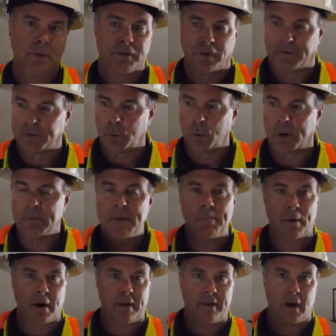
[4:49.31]
So if you want to be
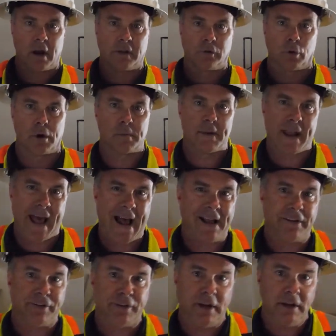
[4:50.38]
part of the auditorium and
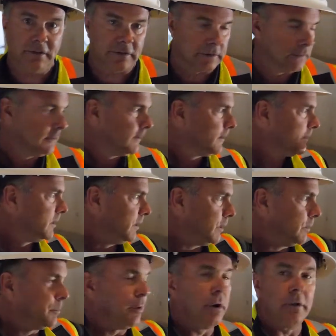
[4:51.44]
add seats, you
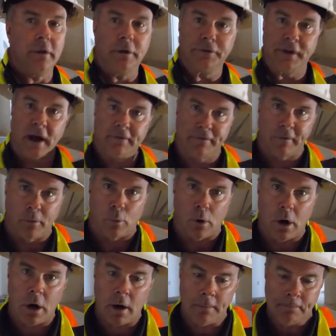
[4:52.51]
can pull those out from the
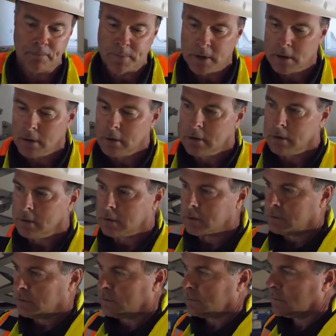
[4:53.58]
wall
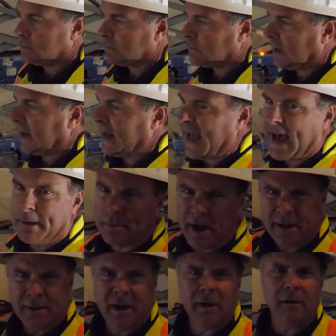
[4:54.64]
and add
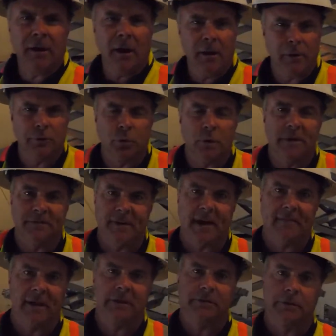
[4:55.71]
about 100,
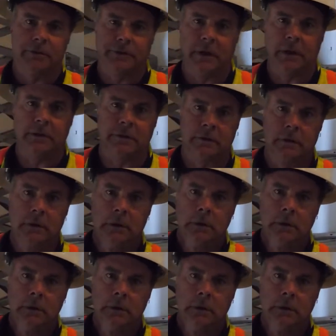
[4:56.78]
125 extra seats